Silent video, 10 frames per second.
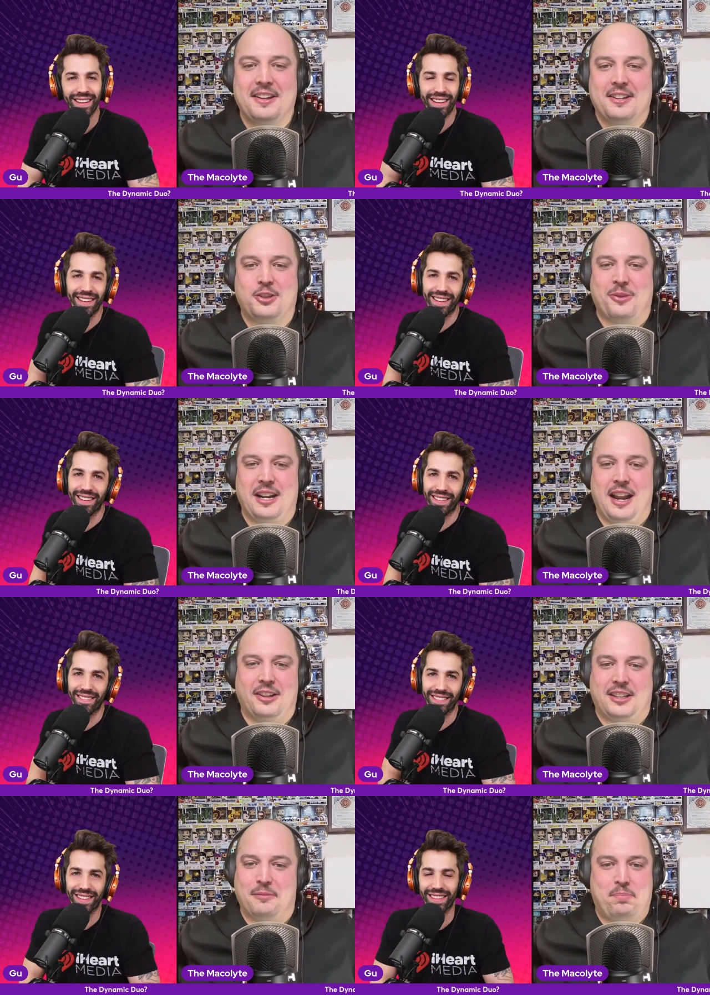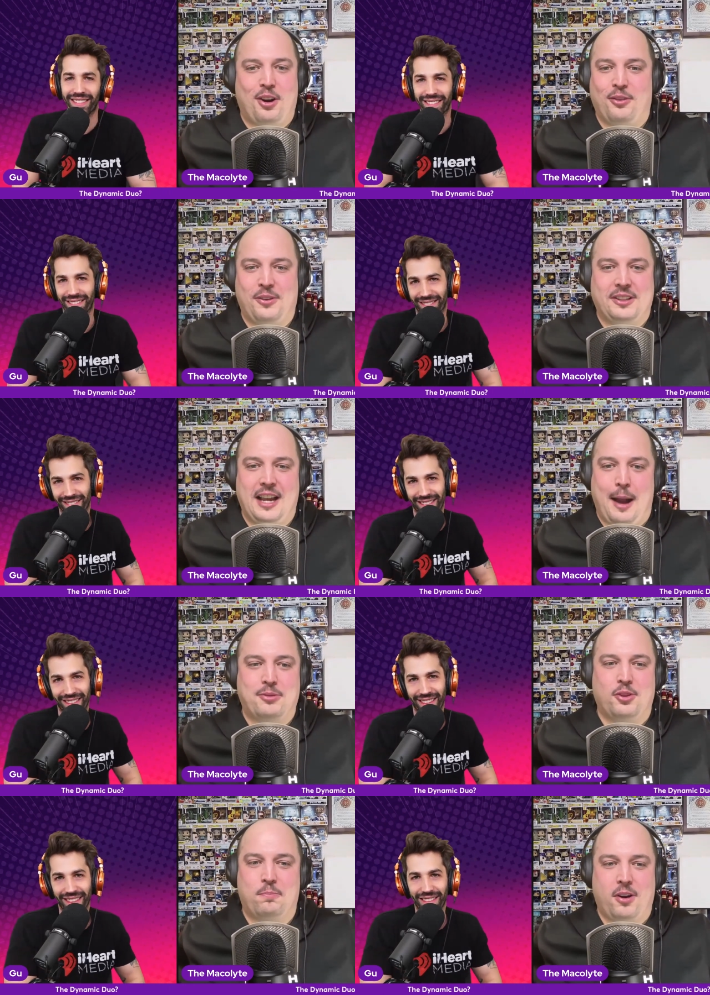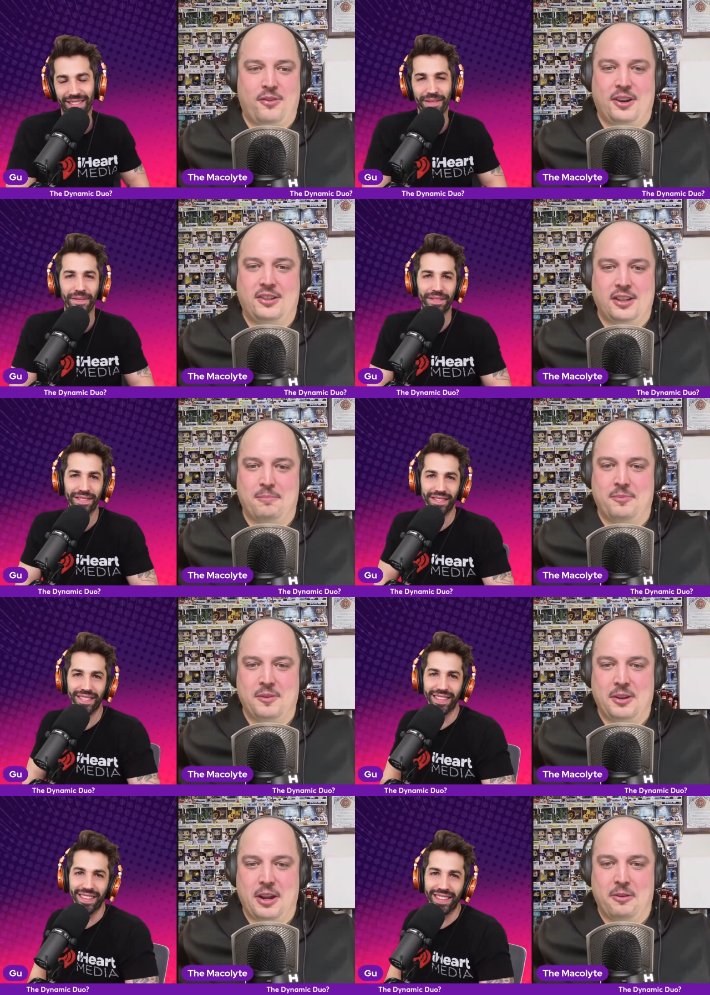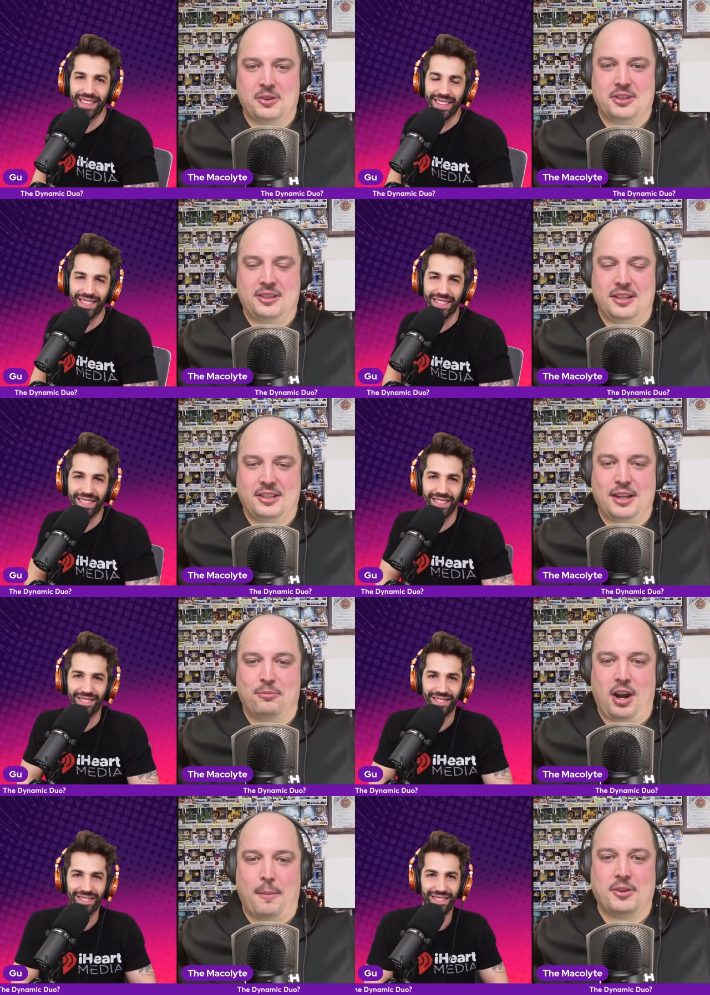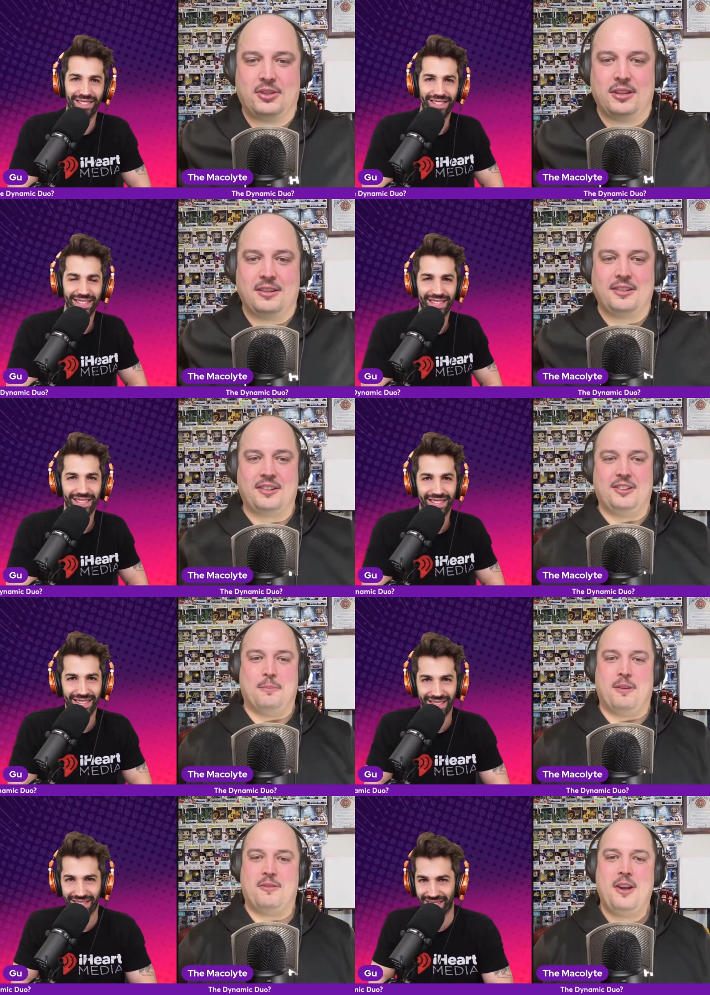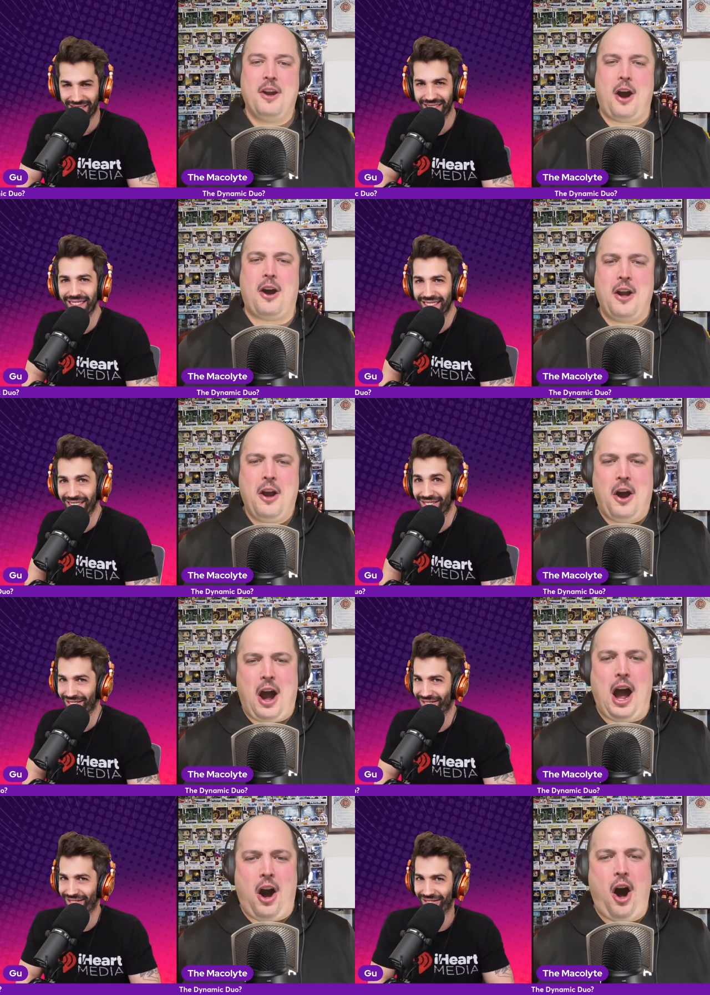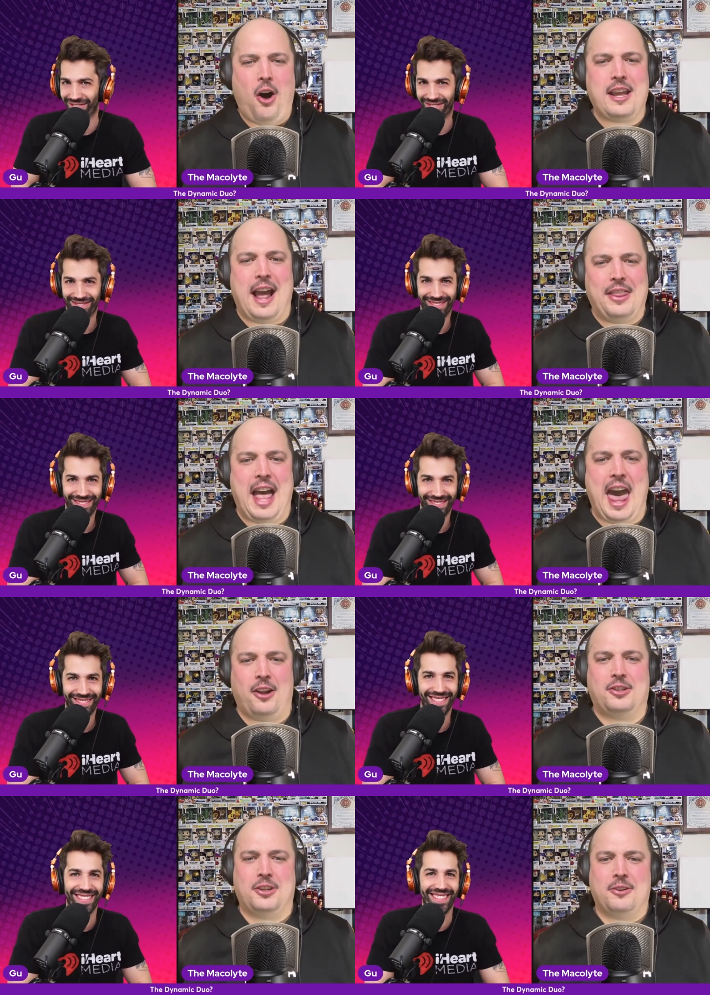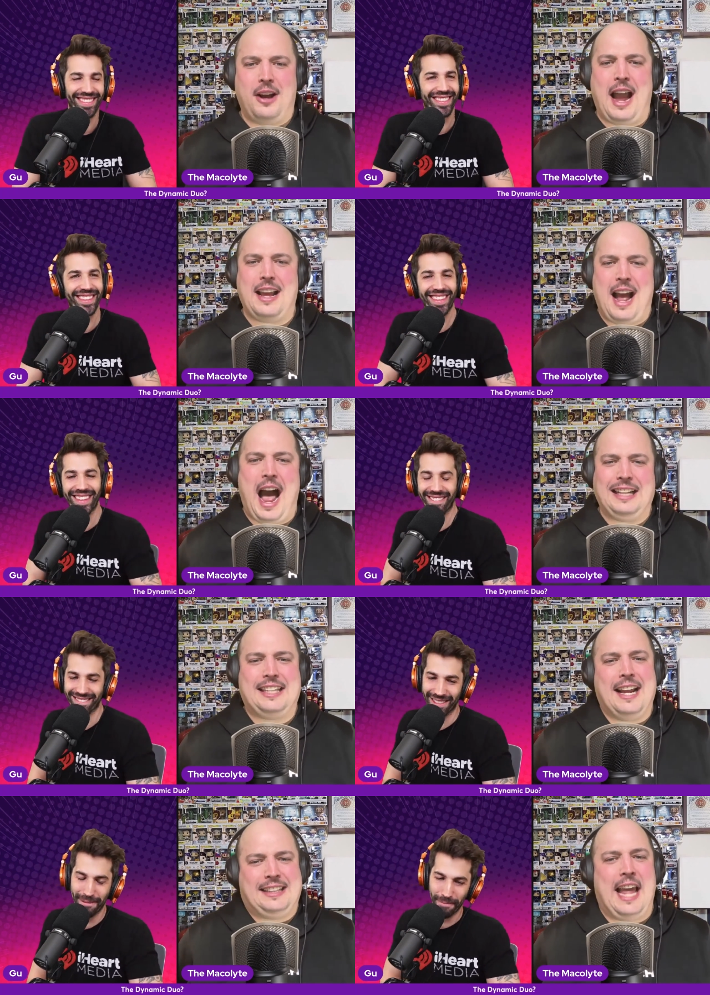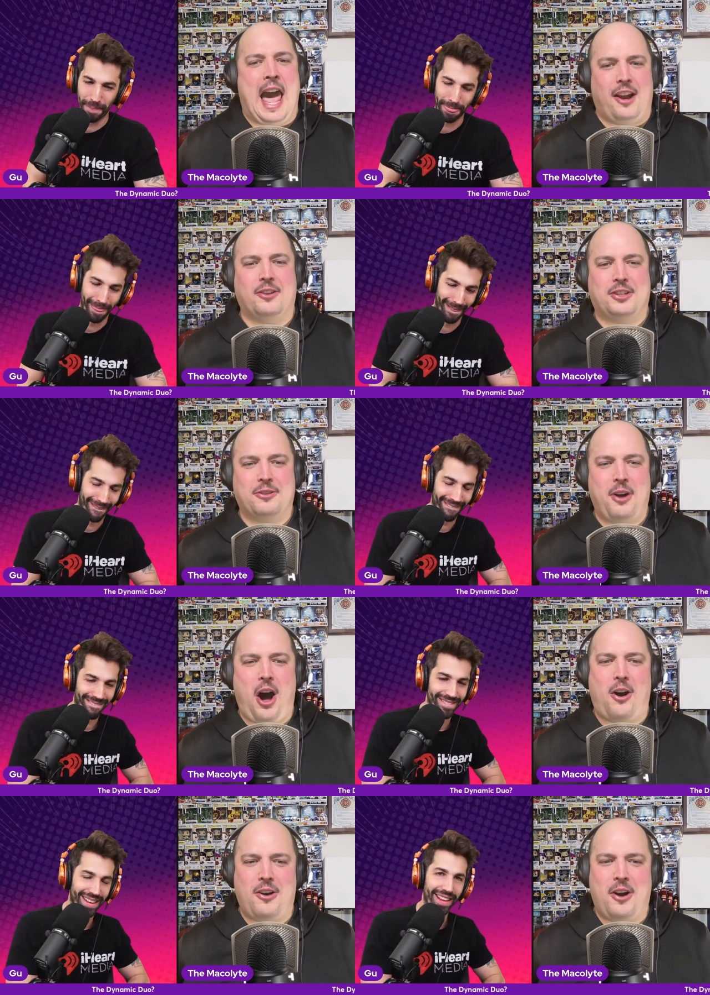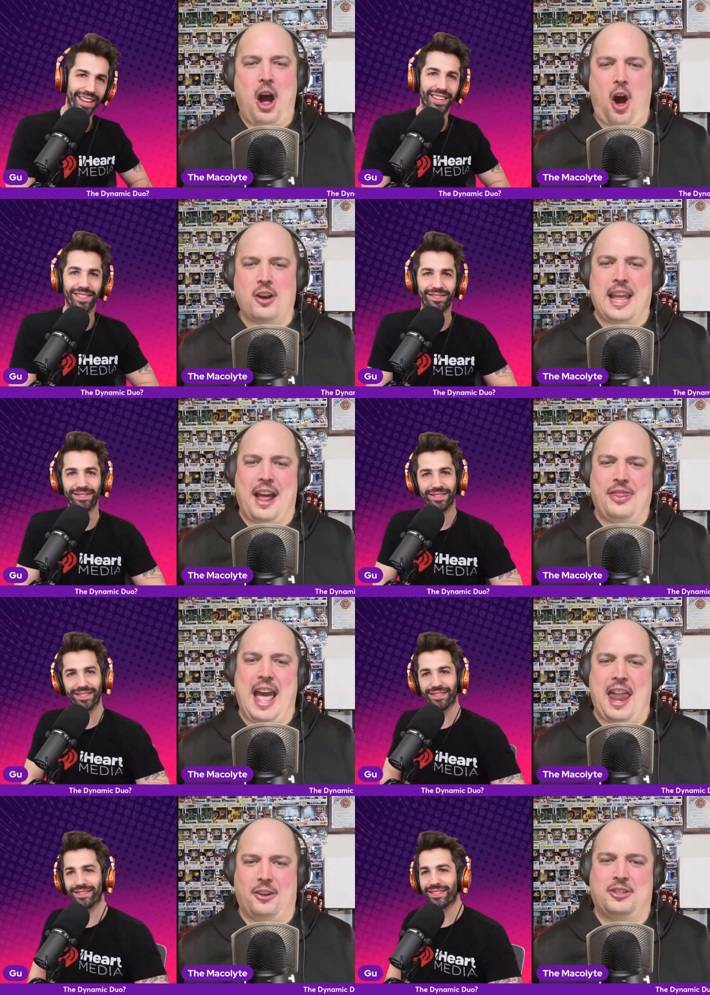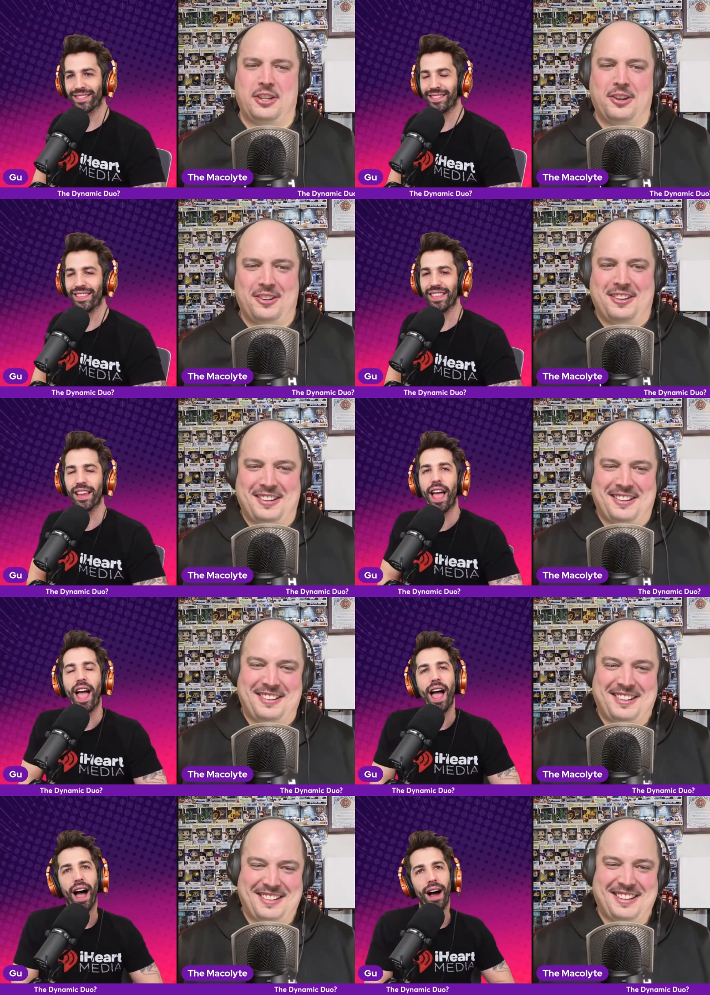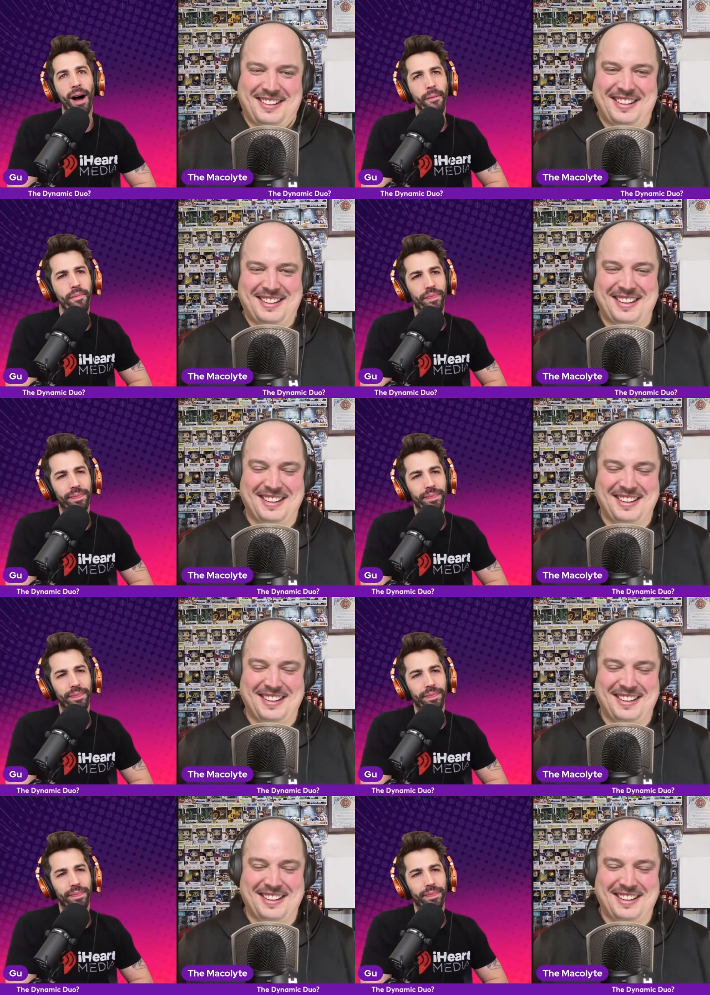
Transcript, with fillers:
Speaker 1: tweeted out the perfect, absolute perfect clip. It was the Tim Robinson clip of uh, oh, oh yeah, that'll do. I I think that'll do. Oh oh yeah, that'll do. um,